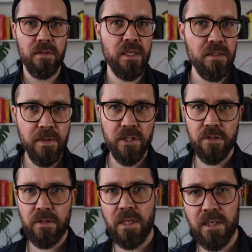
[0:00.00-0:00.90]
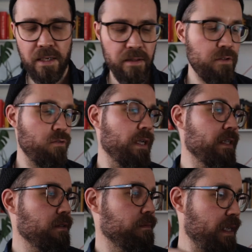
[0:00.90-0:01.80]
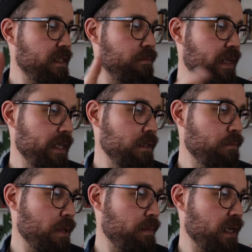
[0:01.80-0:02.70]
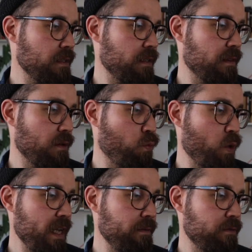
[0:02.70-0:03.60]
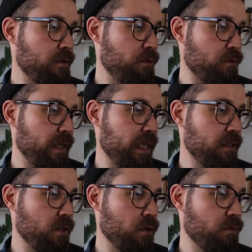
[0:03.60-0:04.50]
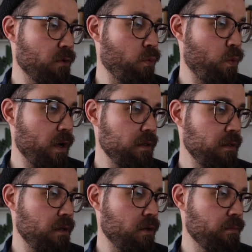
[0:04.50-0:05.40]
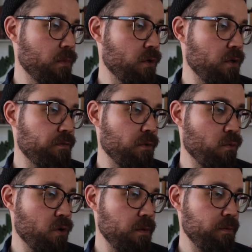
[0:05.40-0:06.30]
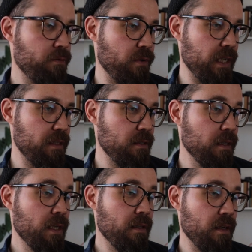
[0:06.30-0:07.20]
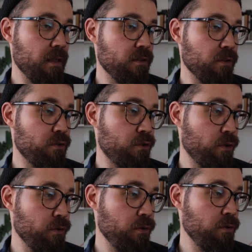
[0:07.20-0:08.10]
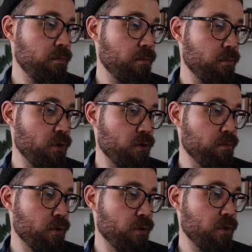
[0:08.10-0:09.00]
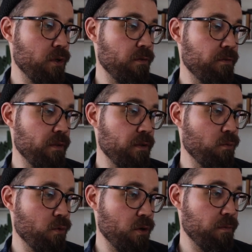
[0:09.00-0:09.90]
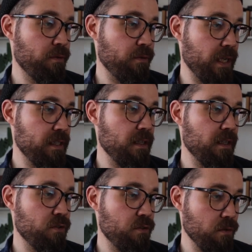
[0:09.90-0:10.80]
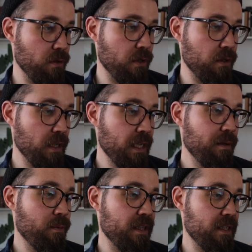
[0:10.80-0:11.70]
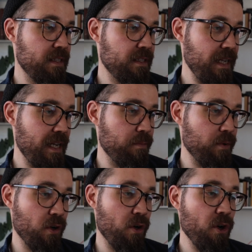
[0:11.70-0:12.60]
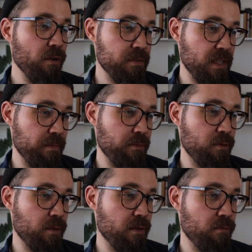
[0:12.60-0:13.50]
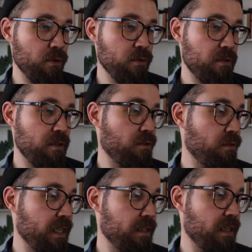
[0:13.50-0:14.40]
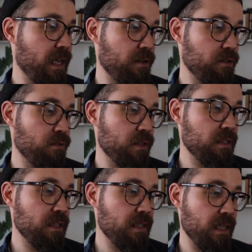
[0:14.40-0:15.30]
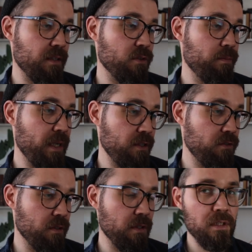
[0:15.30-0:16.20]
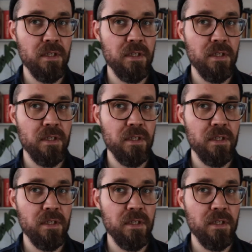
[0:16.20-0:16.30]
Let's make sure that I get this right. It's made by passing the weft thread over one or more of the warp threads, then under two or more of the warp threads, and so on, with a step or offset between the rows to create the characteristic diagonal pattern.